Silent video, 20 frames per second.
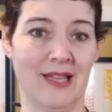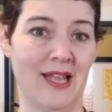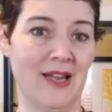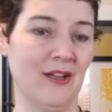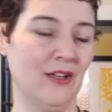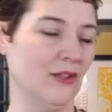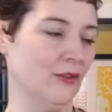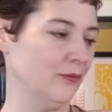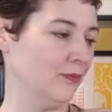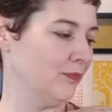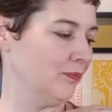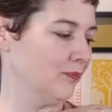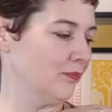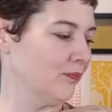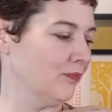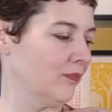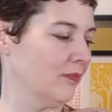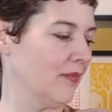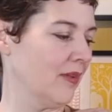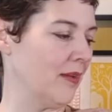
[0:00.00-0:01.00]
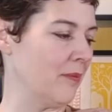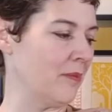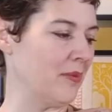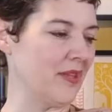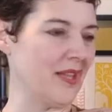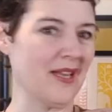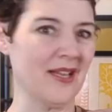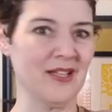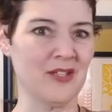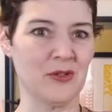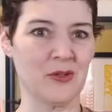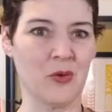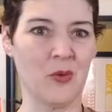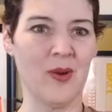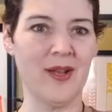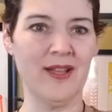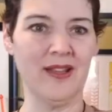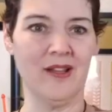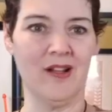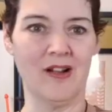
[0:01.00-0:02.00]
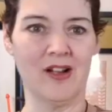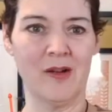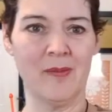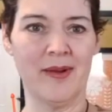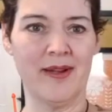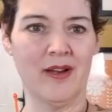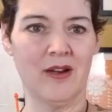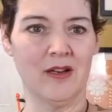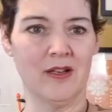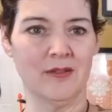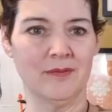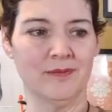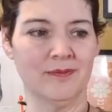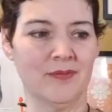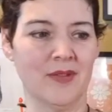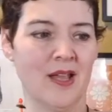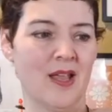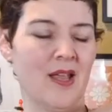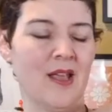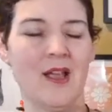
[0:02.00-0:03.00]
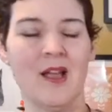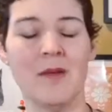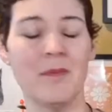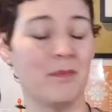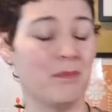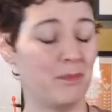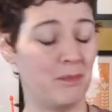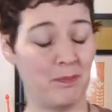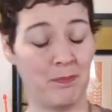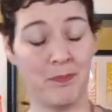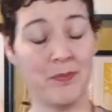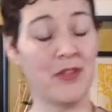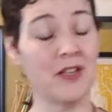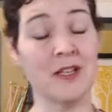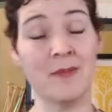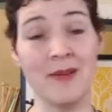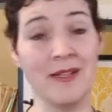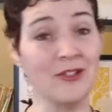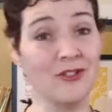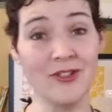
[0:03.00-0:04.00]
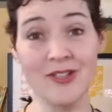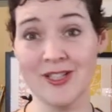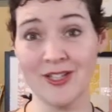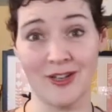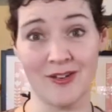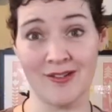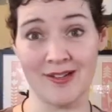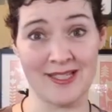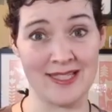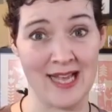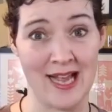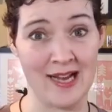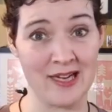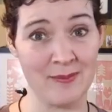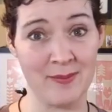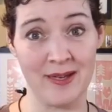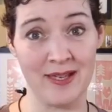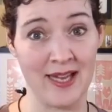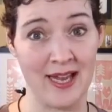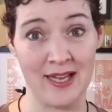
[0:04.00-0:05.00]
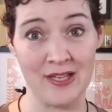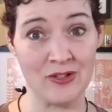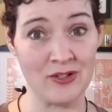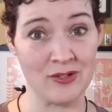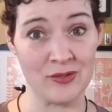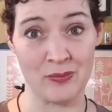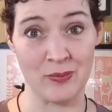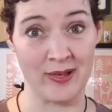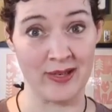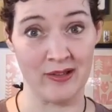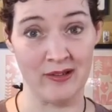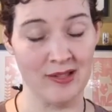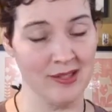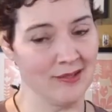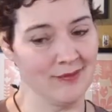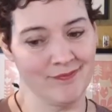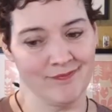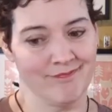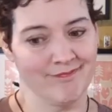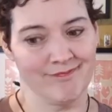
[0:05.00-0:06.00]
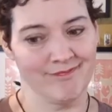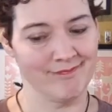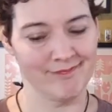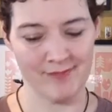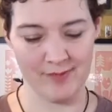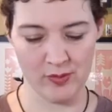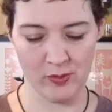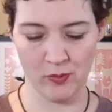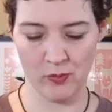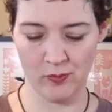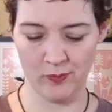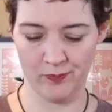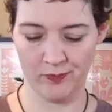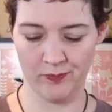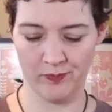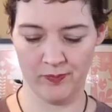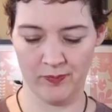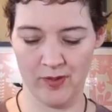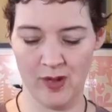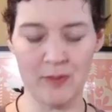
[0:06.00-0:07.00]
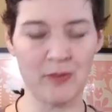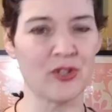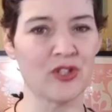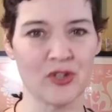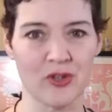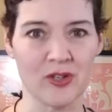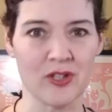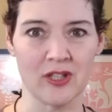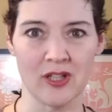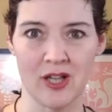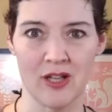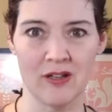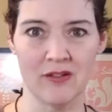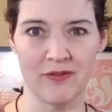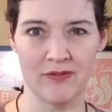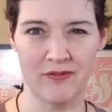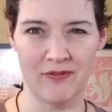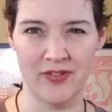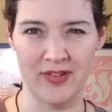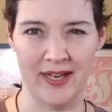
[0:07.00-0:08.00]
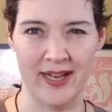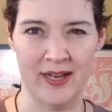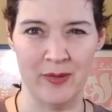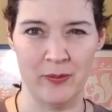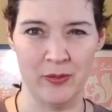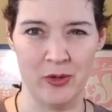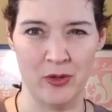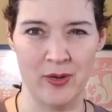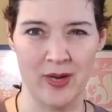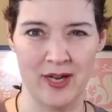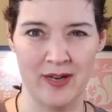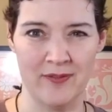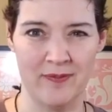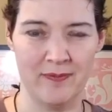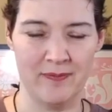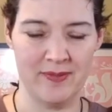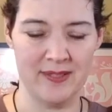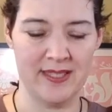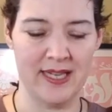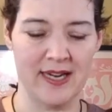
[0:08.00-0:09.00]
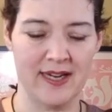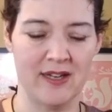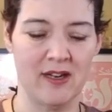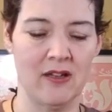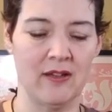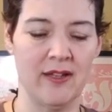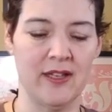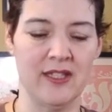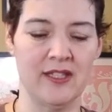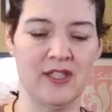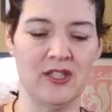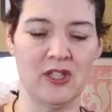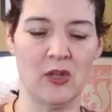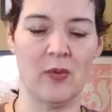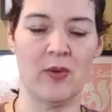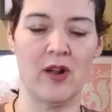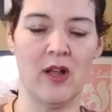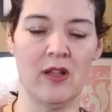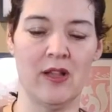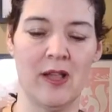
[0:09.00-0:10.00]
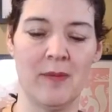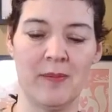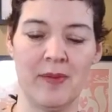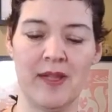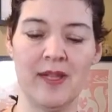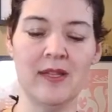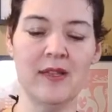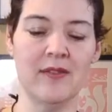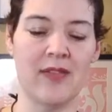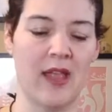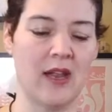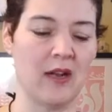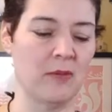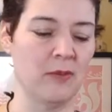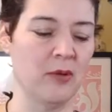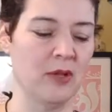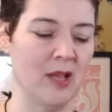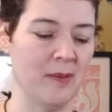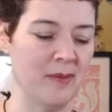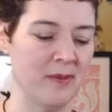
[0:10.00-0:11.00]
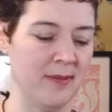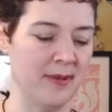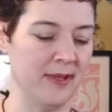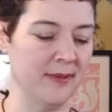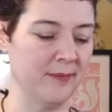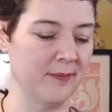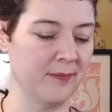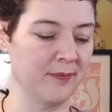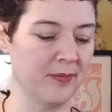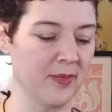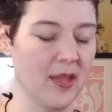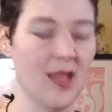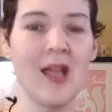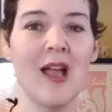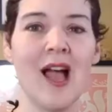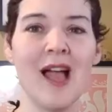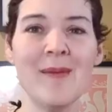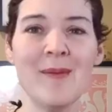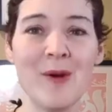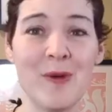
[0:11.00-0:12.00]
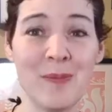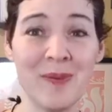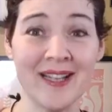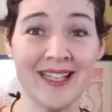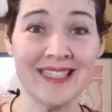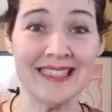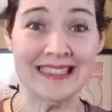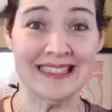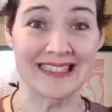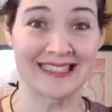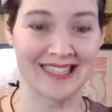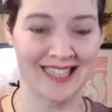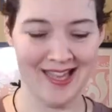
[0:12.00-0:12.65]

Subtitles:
I don't know, but then it's quite long on my arm. The dimensions are exact. My gauge is right on. I'm sure it'll all fit in when you kind of tuck it all in and sew it all up in. That'll pull up a bit. I'm hoping.